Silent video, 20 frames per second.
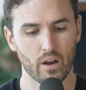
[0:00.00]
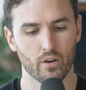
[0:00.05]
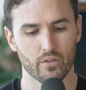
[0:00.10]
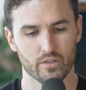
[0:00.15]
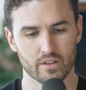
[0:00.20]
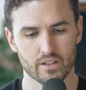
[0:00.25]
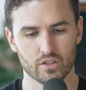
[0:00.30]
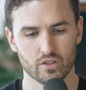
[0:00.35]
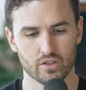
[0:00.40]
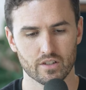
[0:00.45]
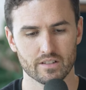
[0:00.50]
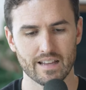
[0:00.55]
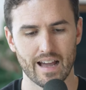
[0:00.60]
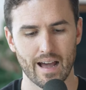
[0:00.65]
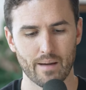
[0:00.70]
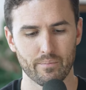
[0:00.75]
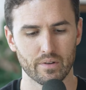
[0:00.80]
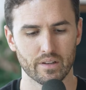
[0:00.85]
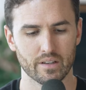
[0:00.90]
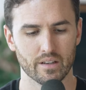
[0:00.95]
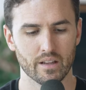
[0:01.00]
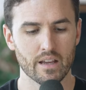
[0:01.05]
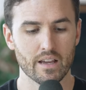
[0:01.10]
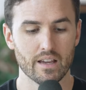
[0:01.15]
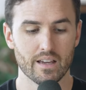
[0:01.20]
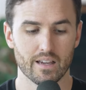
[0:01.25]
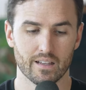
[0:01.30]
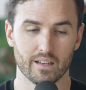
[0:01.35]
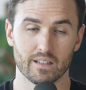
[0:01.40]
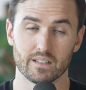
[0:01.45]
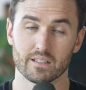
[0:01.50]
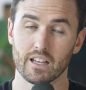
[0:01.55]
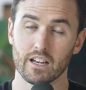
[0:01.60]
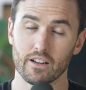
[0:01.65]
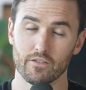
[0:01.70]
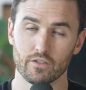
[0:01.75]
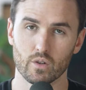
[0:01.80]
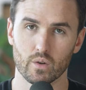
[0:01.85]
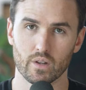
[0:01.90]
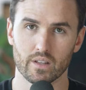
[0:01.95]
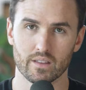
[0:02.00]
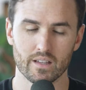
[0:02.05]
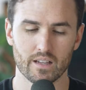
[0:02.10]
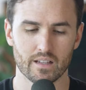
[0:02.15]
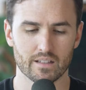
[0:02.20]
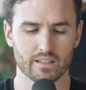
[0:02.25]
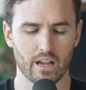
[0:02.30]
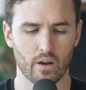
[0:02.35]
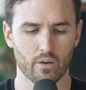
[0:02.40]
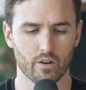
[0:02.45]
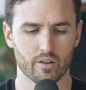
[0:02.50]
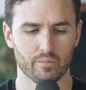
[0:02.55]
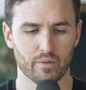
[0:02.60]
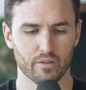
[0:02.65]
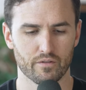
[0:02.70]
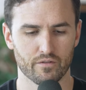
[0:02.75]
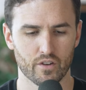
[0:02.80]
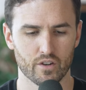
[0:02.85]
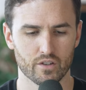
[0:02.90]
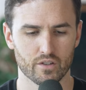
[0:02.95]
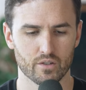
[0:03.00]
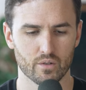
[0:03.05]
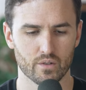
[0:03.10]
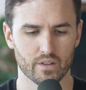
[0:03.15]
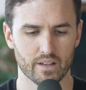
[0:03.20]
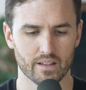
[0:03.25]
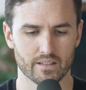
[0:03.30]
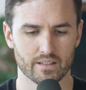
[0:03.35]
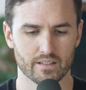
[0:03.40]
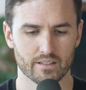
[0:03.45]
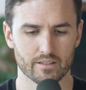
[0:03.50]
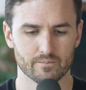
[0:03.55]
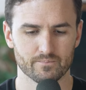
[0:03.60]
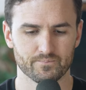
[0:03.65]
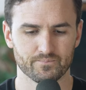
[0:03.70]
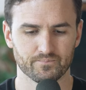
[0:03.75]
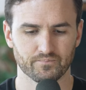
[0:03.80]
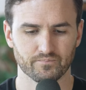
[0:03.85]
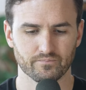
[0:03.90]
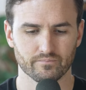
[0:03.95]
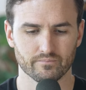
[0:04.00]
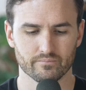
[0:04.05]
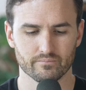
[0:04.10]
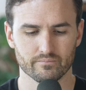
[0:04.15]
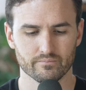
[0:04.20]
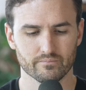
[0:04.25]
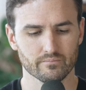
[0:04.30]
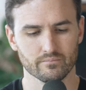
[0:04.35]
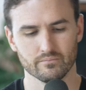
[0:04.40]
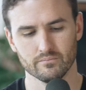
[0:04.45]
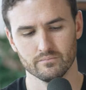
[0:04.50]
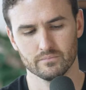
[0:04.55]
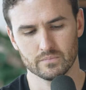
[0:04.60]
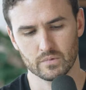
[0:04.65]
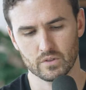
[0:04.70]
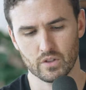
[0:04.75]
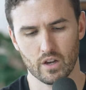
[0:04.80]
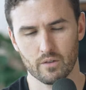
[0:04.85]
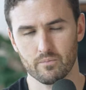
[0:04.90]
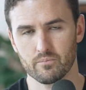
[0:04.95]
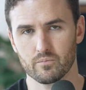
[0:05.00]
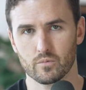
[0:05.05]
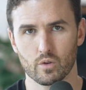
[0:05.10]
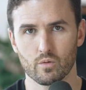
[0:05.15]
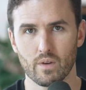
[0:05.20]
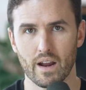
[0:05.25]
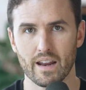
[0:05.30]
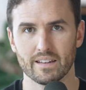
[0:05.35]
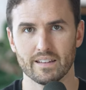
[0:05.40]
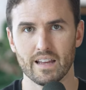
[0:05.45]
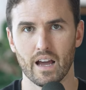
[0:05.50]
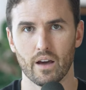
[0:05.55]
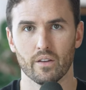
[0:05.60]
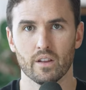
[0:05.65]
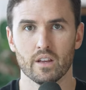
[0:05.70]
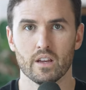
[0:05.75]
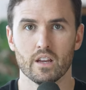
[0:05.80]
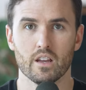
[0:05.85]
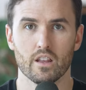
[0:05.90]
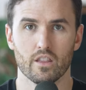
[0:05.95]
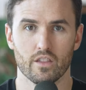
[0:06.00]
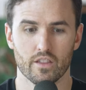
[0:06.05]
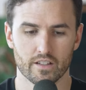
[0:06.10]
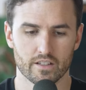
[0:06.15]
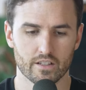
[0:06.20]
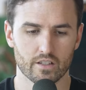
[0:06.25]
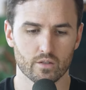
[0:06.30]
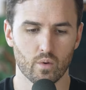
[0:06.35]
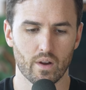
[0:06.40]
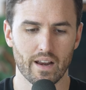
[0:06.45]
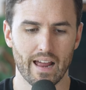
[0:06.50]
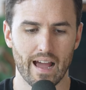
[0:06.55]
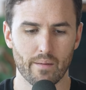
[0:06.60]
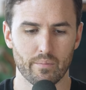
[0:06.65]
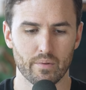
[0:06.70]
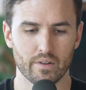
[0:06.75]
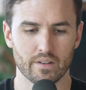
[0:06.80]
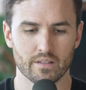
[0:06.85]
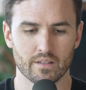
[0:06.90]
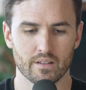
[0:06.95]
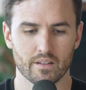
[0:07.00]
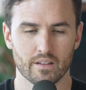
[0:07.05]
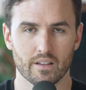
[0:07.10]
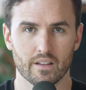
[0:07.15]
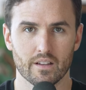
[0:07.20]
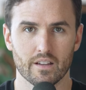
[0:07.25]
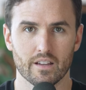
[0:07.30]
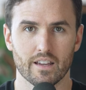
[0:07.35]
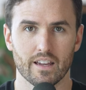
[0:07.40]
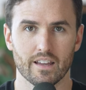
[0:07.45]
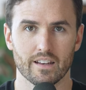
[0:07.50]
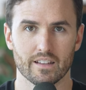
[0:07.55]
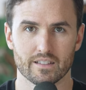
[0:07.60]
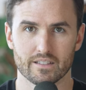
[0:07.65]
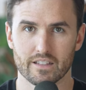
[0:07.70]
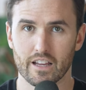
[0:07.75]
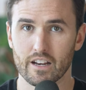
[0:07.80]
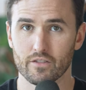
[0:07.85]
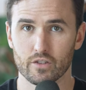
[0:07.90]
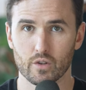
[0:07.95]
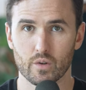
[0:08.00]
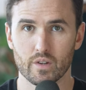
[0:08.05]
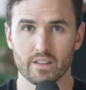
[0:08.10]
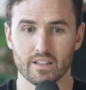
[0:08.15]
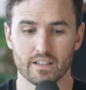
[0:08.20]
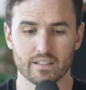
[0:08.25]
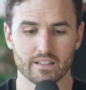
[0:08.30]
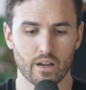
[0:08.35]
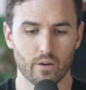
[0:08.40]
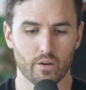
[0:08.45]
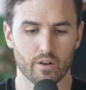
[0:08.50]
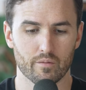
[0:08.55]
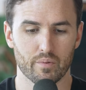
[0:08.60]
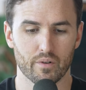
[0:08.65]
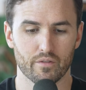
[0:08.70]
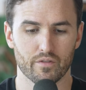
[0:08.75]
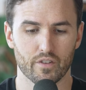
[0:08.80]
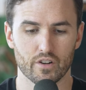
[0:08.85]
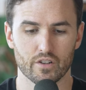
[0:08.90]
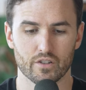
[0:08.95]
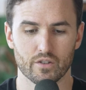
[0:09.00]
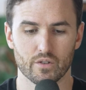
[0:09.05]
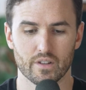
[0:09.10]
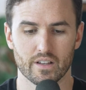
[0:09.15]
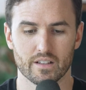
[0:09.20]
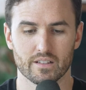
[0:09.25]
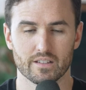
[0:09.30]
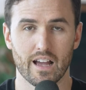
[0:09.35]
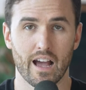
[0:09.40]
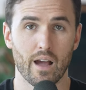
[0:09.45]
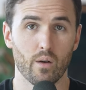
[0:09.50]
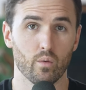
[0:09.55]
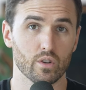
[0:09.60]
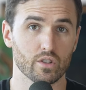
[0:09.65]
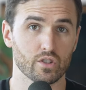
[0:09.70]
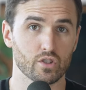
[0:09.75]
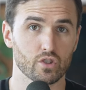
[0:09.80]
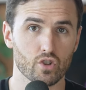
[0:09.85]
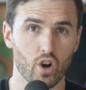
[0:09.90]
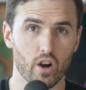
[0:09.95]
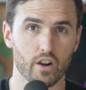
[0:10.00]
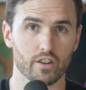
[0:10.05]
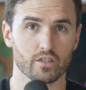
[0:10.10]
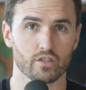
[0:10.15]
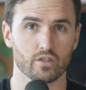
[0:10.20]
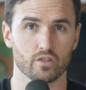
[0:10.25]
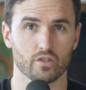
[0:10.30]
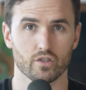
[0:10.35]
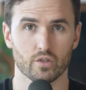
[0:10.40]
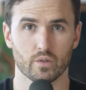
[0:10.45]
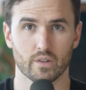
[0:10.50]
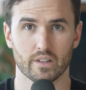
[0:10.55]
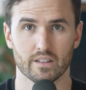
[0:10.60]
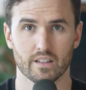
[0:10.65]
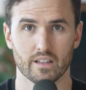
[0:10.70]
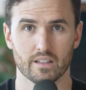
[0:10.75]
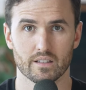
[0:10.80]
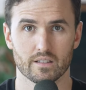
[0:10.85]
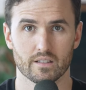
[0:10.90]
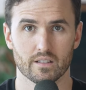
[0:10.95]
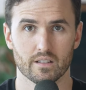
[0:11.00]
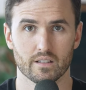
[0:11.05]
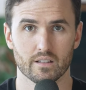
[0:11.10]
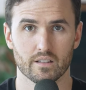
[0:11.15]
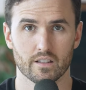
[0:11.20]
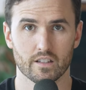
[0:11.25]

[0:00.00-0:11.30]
Oh, this just happened, and instead of doing this, I would have preferred to do this. So you write it down. This is what happened. And instead of doing this, I would have preferred to do this. I will start doing this.